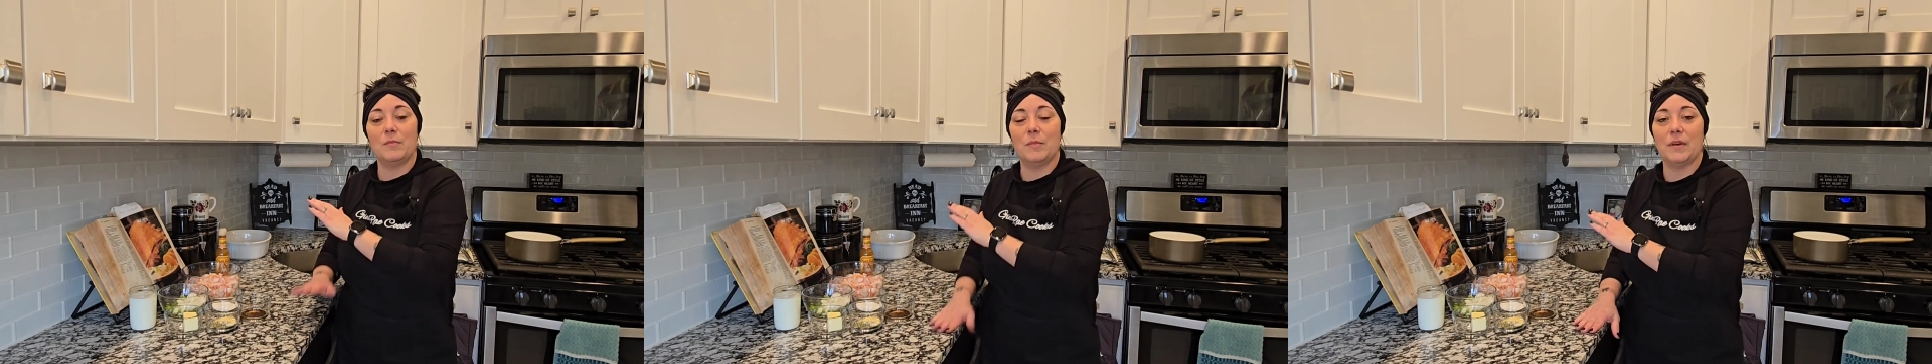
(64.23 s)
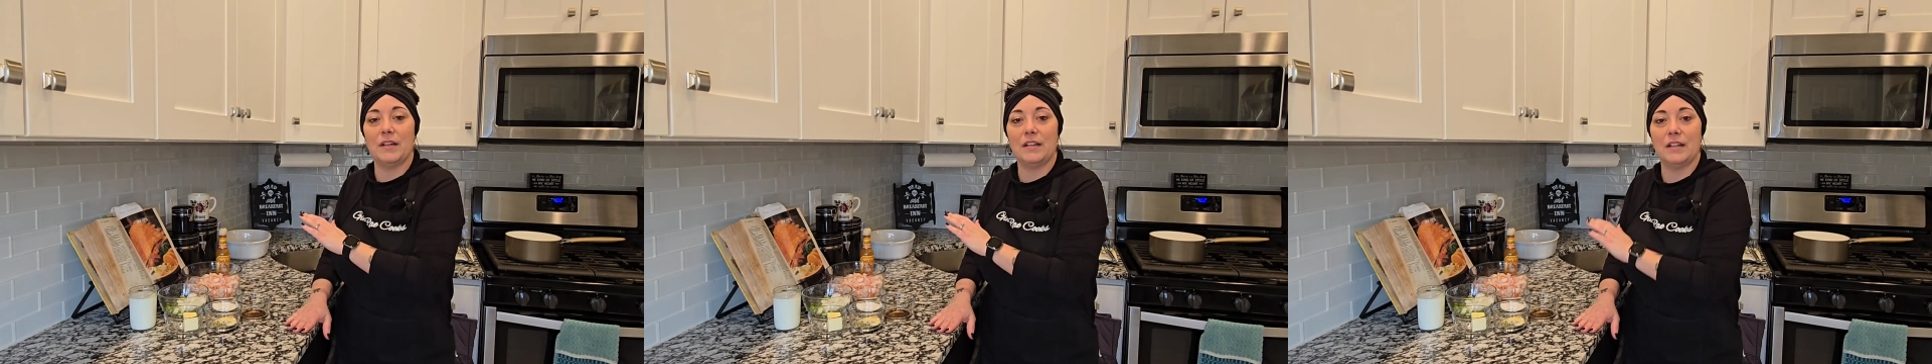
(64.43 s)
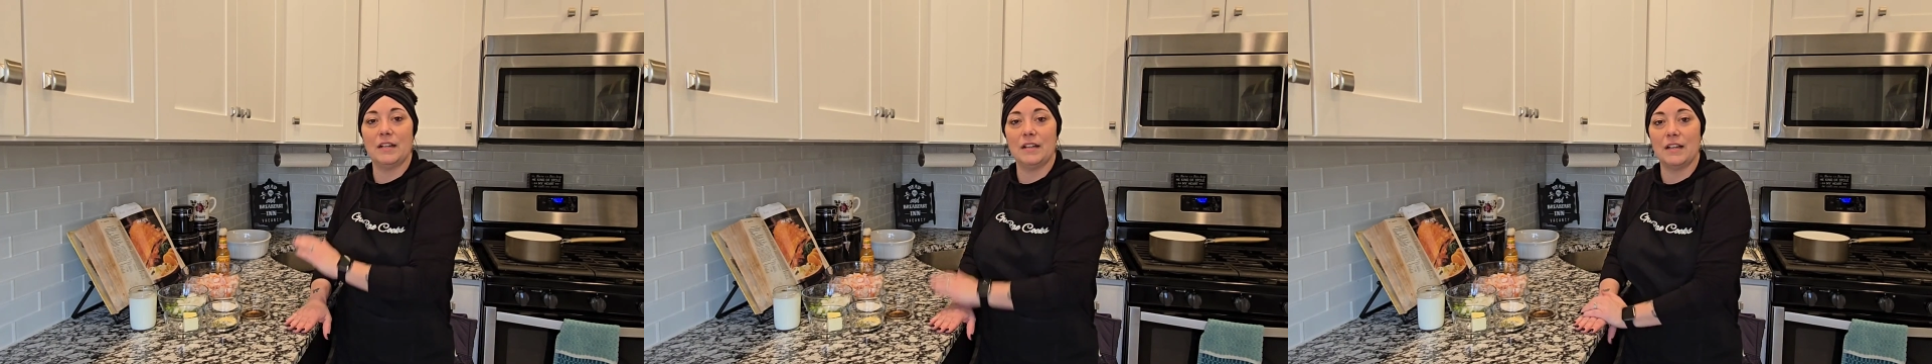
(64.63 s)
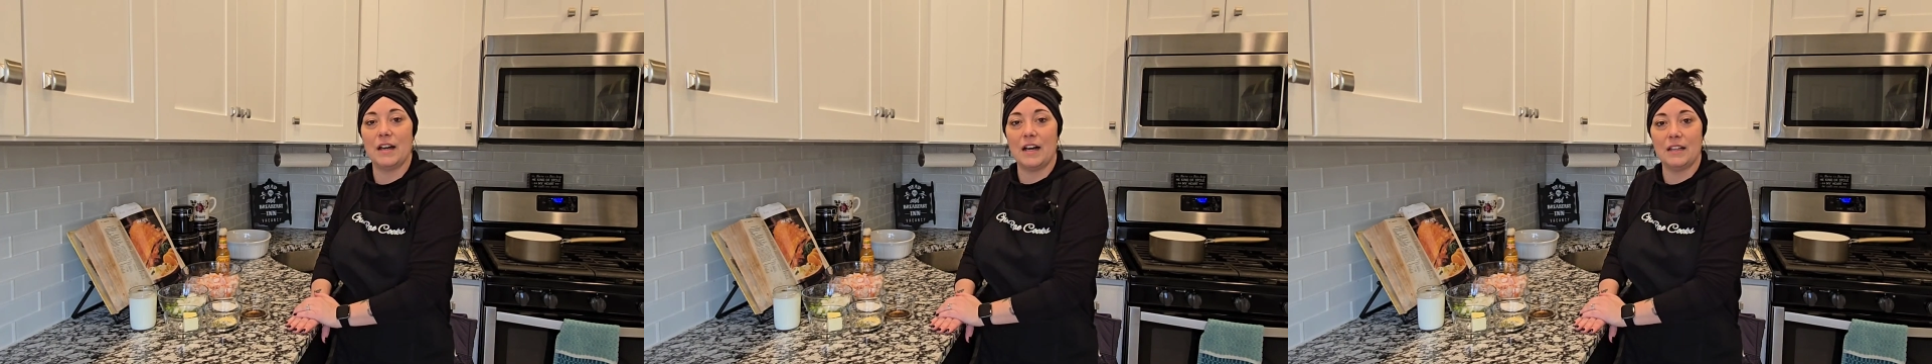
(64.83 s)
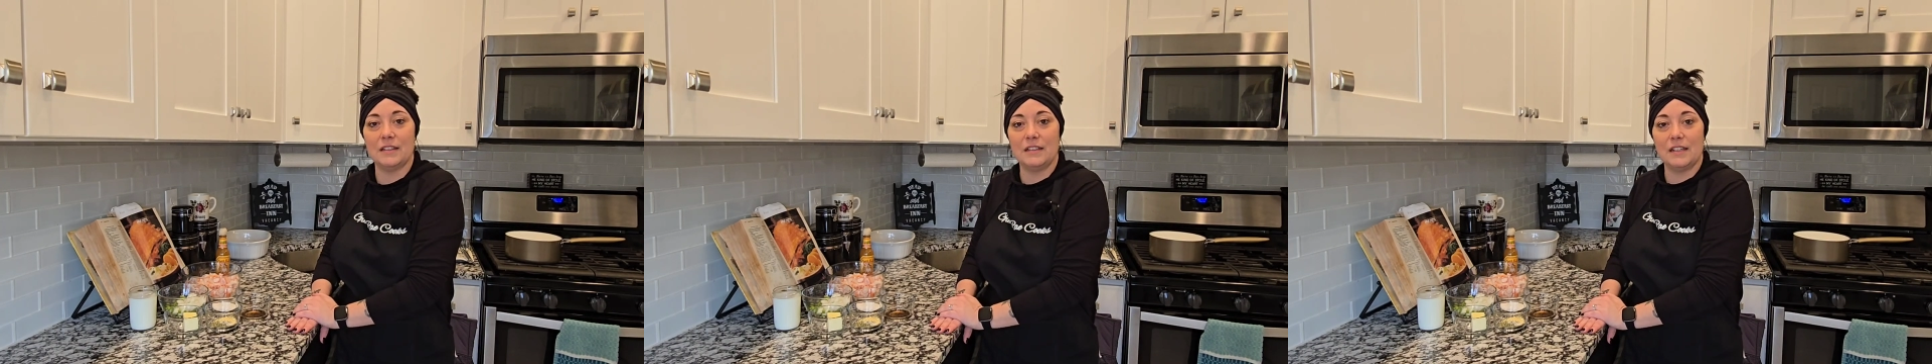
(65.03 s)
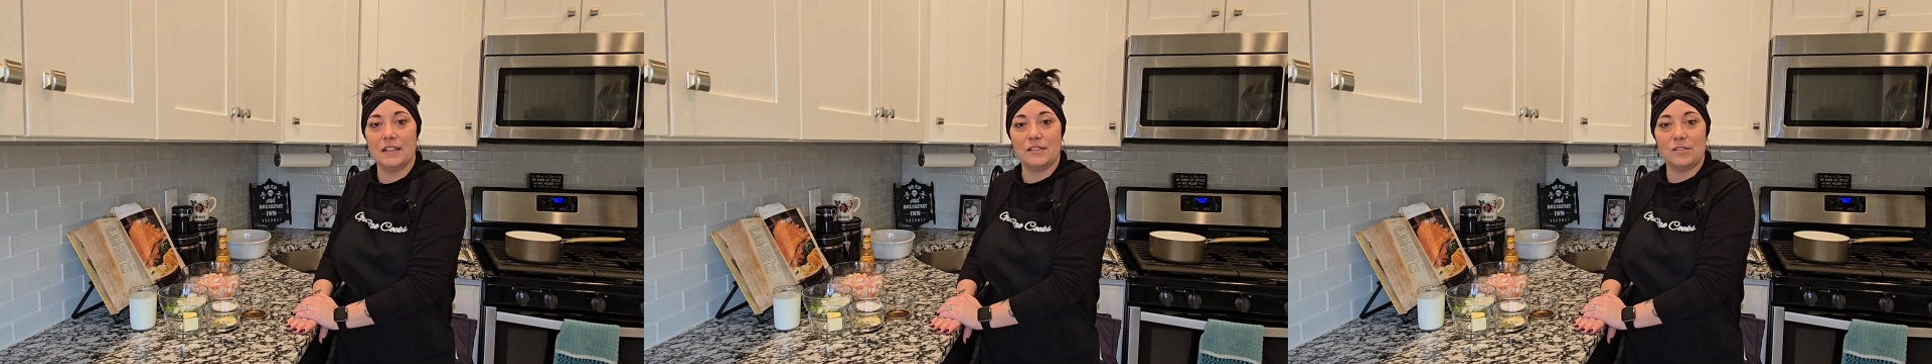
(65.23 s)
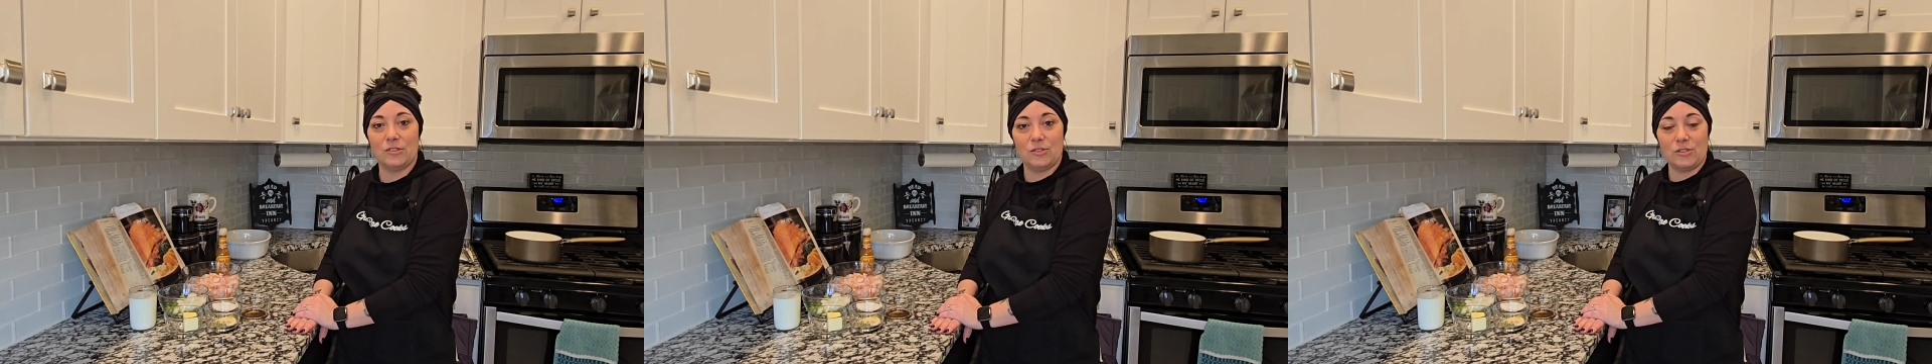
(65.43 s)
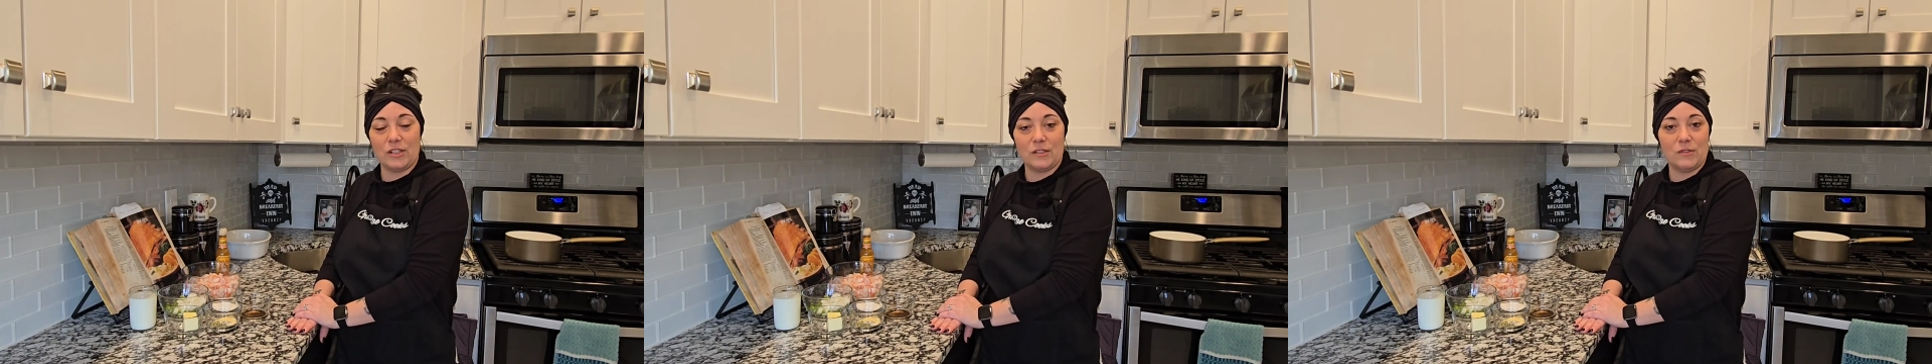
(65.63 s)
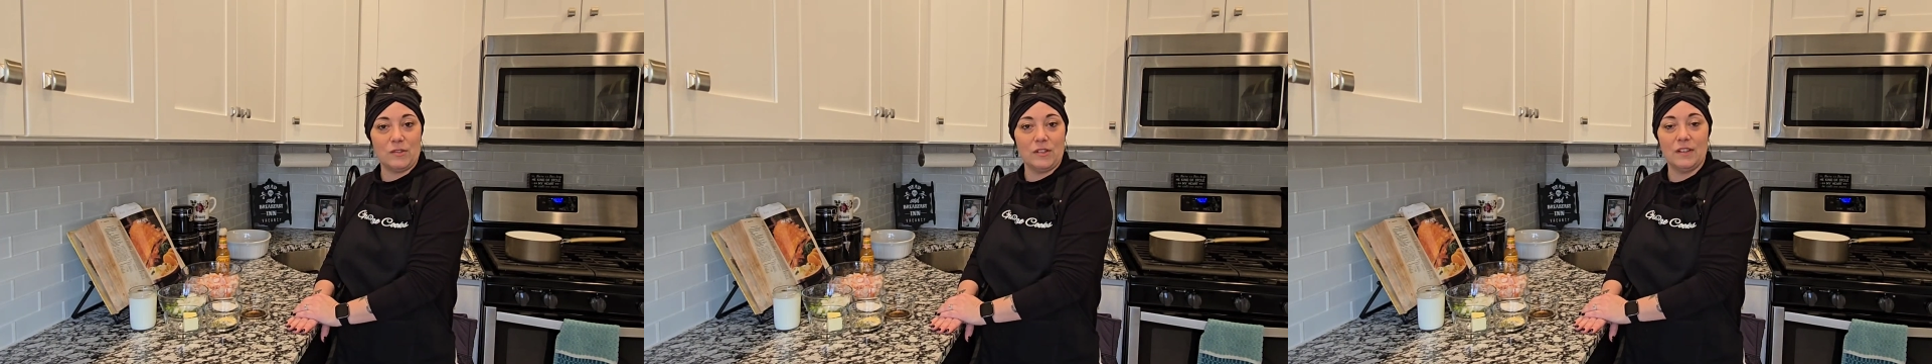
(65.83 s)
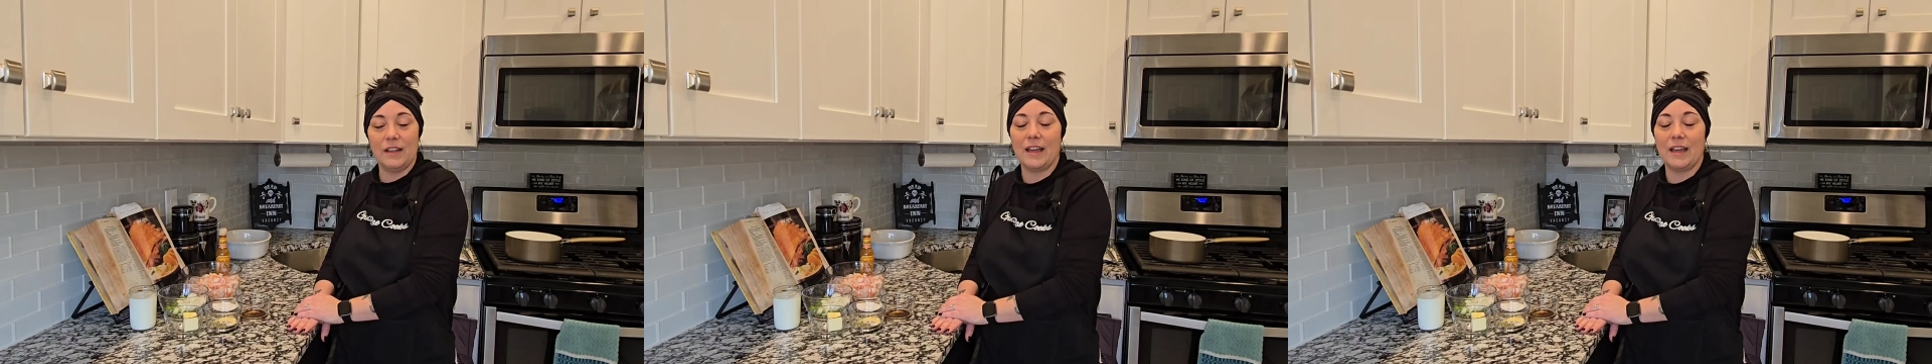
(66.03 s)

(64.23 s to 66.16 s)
but holidays are stressful,